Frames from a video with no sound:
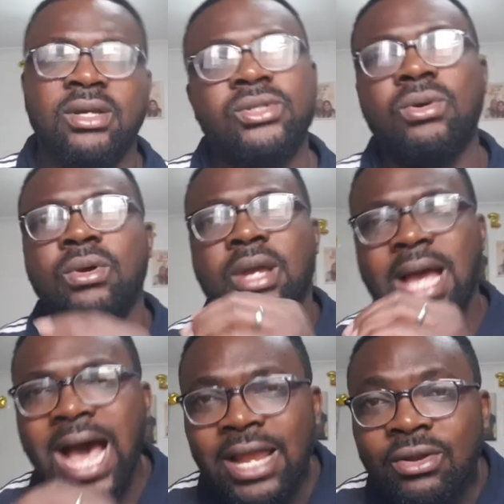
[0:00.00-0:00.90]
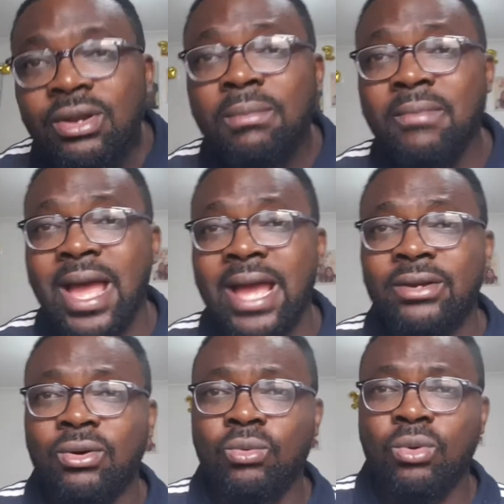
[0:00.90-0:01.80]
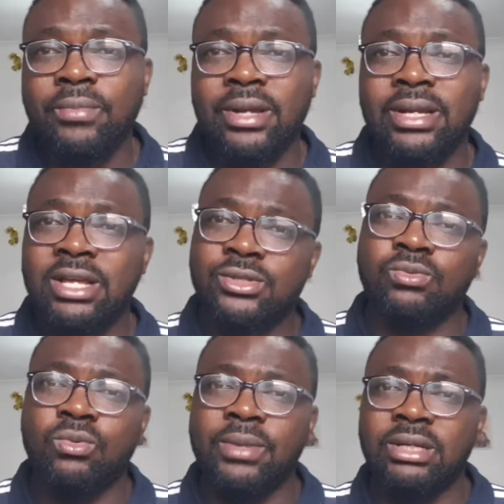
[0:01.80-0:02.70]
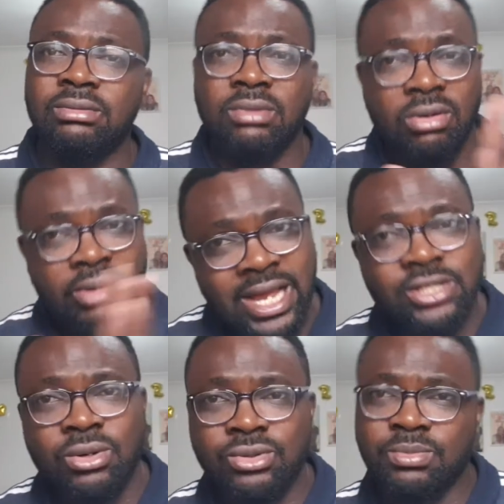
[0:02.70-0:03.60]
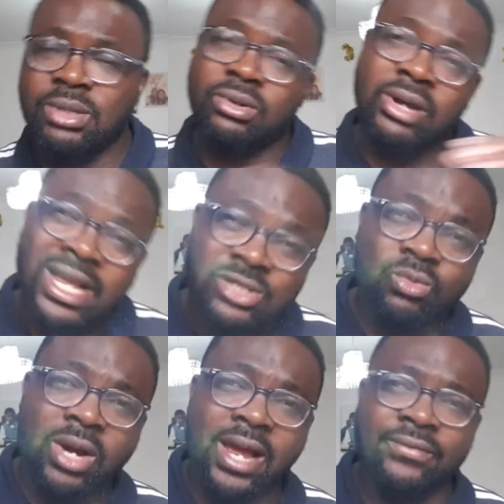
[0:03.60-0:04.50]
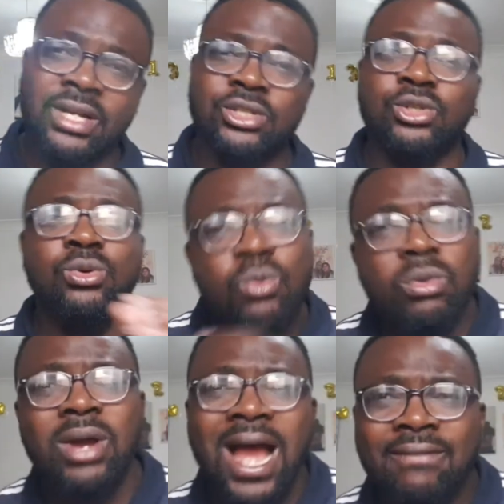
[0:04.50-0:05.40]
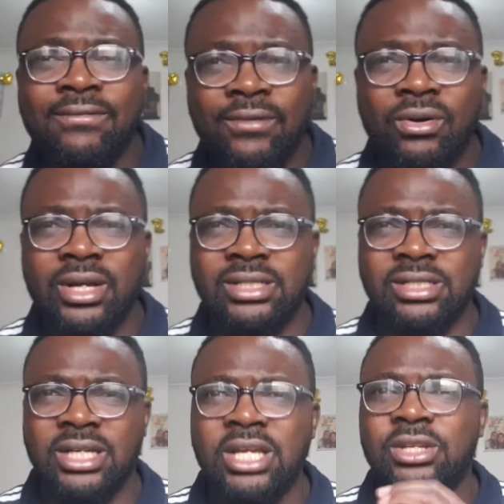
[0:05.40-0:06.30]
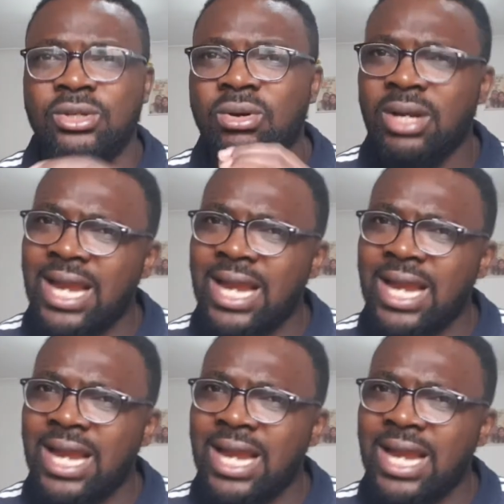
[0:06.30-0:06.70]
So another man or woman, ex-woman or ex-husband or ex-wife that you will avoid in your